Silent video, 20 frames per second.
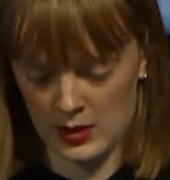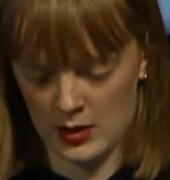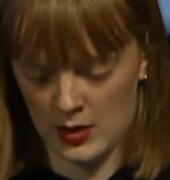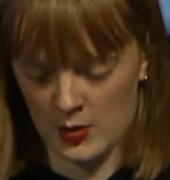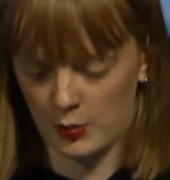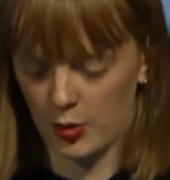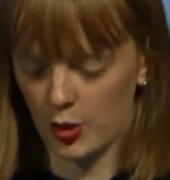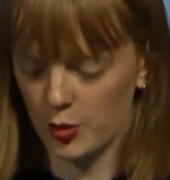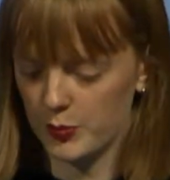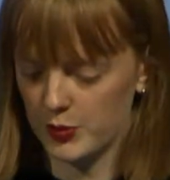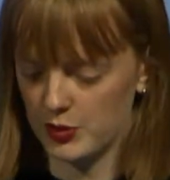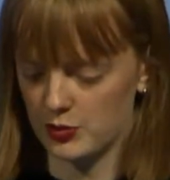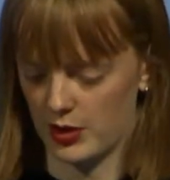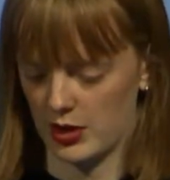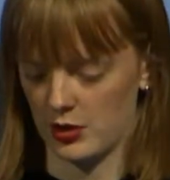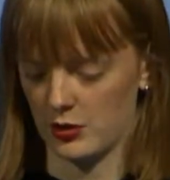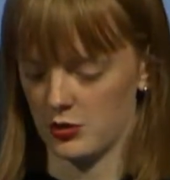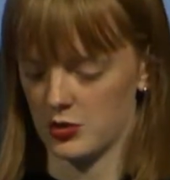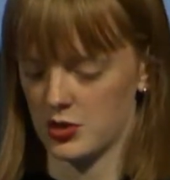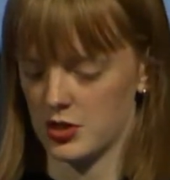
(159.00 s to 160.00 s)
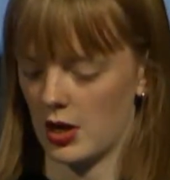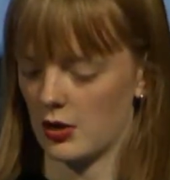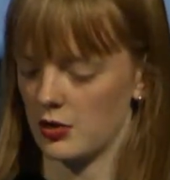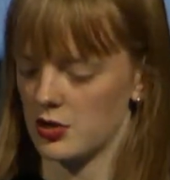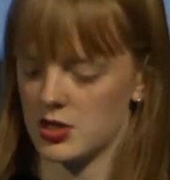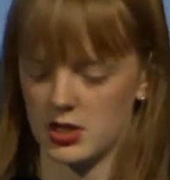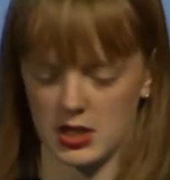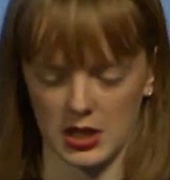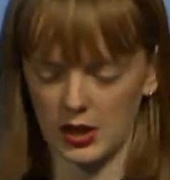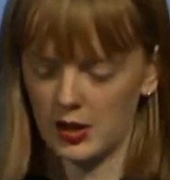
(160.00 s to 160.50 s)
Perpetrators are
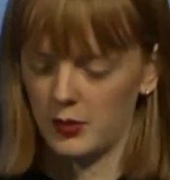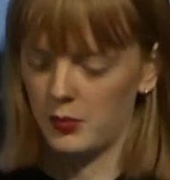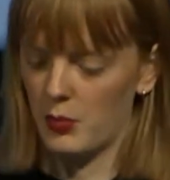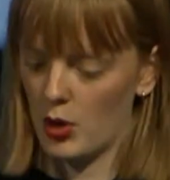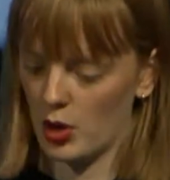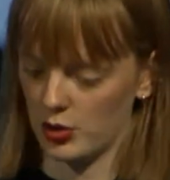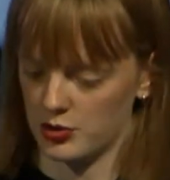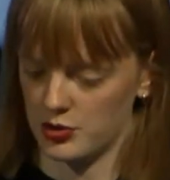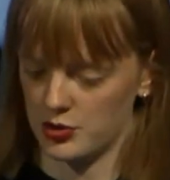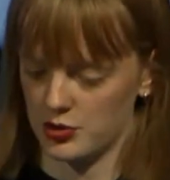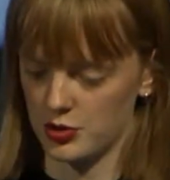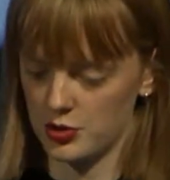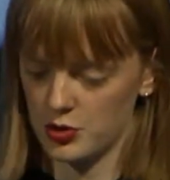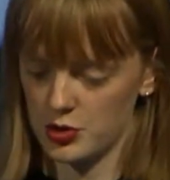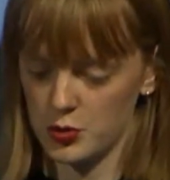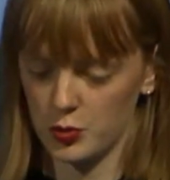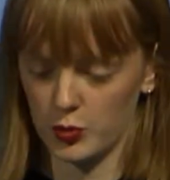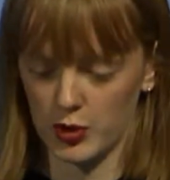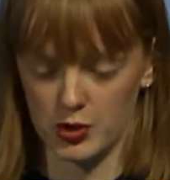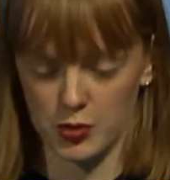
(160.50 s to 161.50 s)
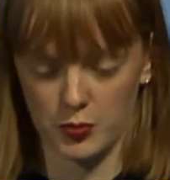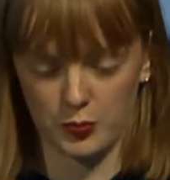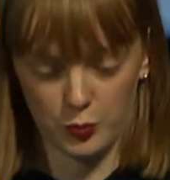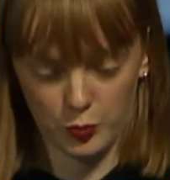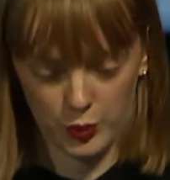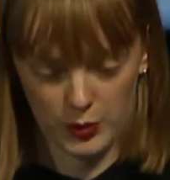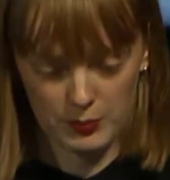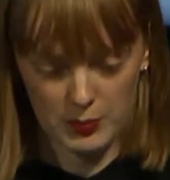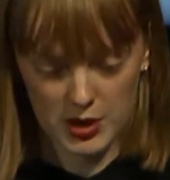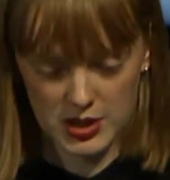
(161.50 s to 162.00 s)
sick monsters which
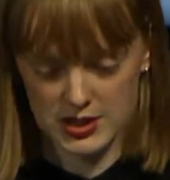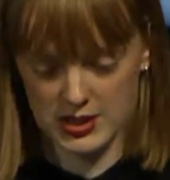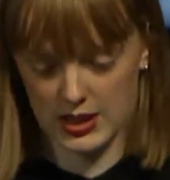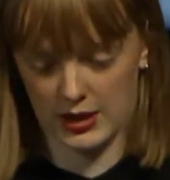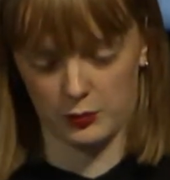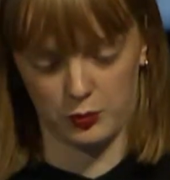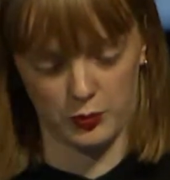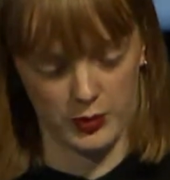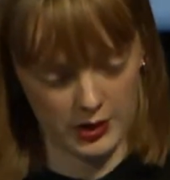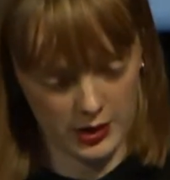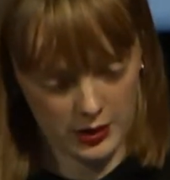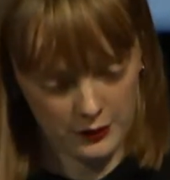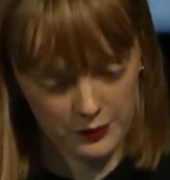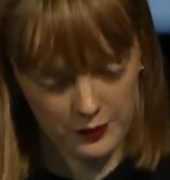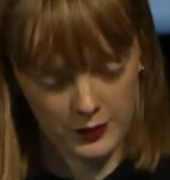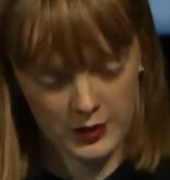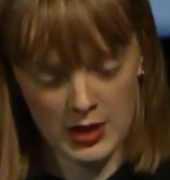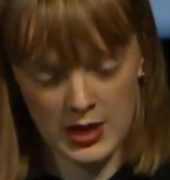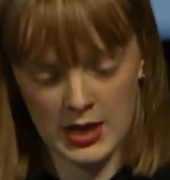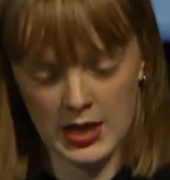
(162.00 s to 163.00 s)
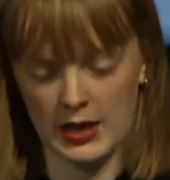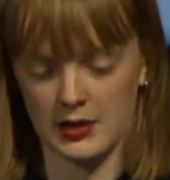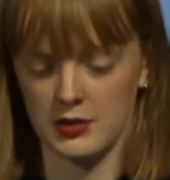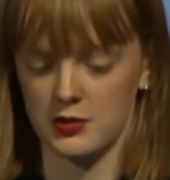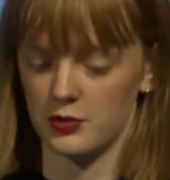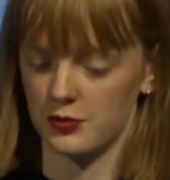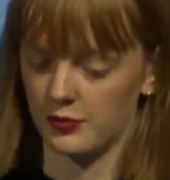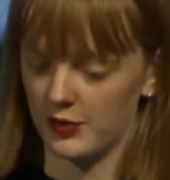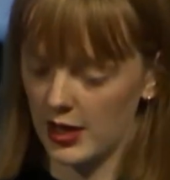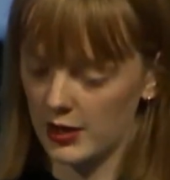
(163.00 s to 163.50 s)
we must get rid of, and
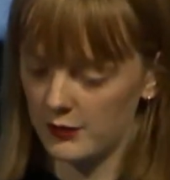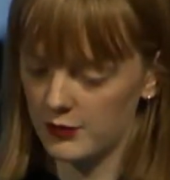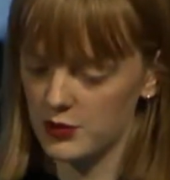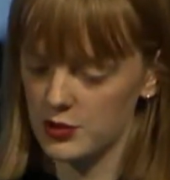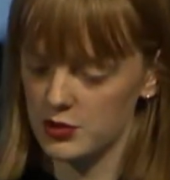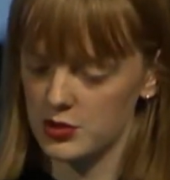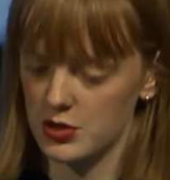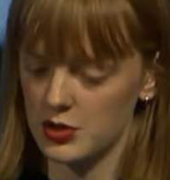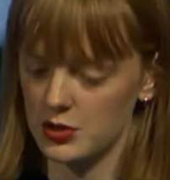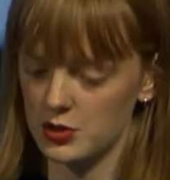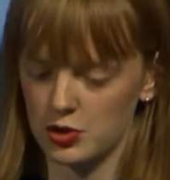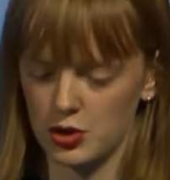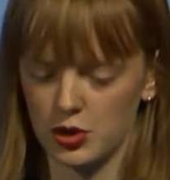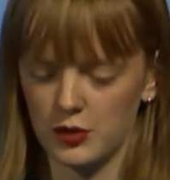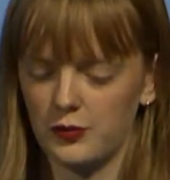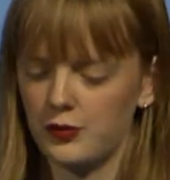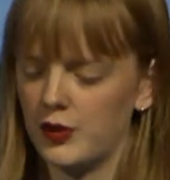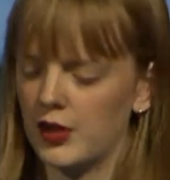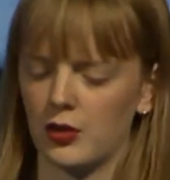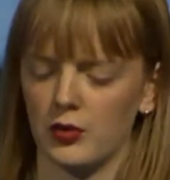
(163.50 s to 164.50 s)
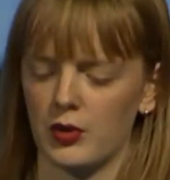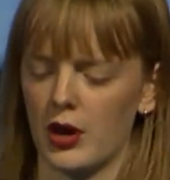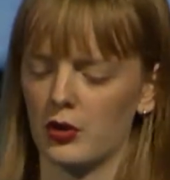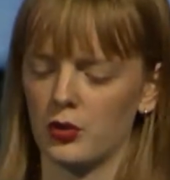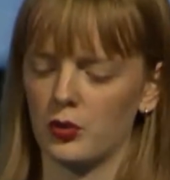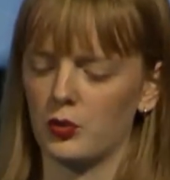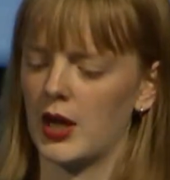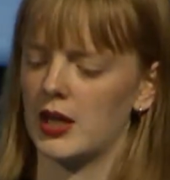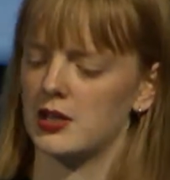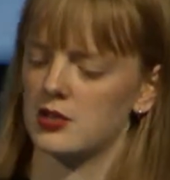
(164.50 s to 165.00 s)
survivors should figure out a
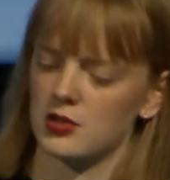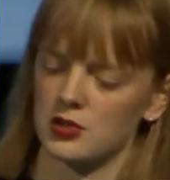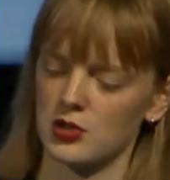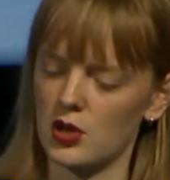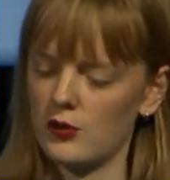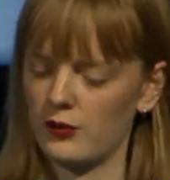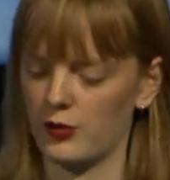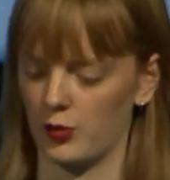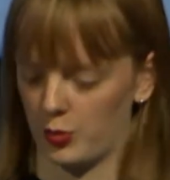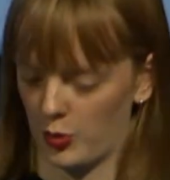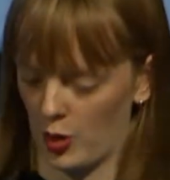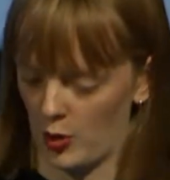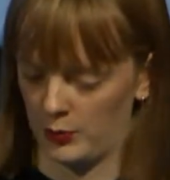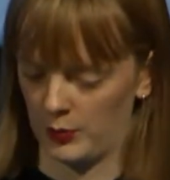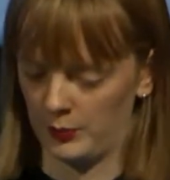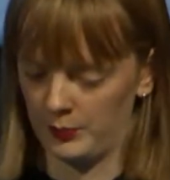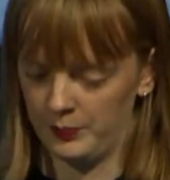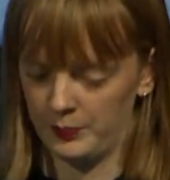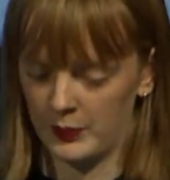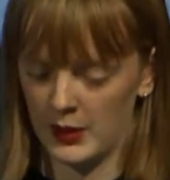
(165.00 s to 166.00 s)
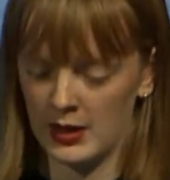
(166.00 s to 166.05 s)
way to solve the problem.